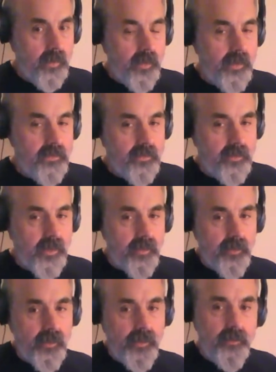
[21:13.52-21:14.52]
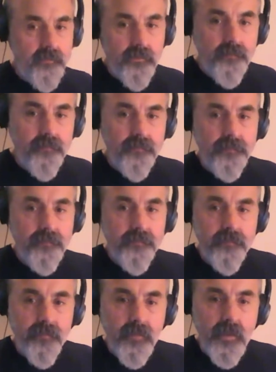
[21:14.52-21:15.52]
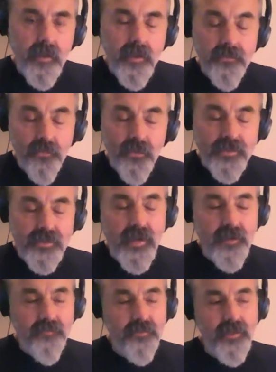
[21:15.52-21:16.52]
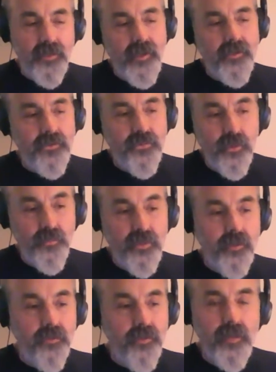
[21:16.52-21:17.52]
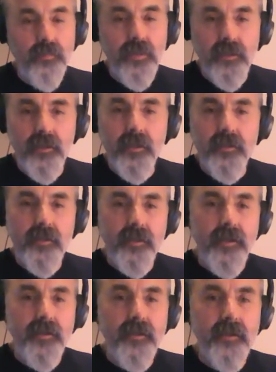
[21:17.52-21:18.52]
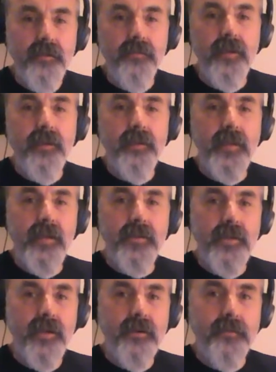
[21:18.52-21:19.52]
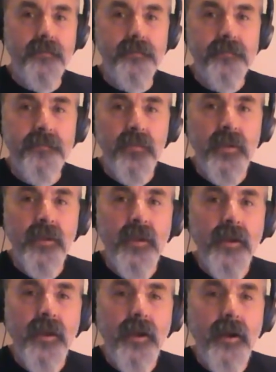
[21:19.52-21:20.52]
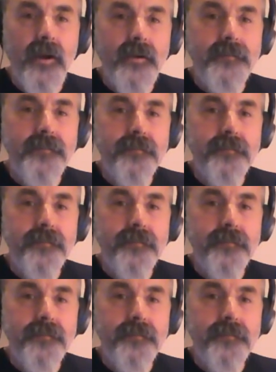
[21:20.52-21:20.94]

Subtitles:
It's kind of like, well, it's not really like Zorba the Greek, but you get the idea of that sound. I'll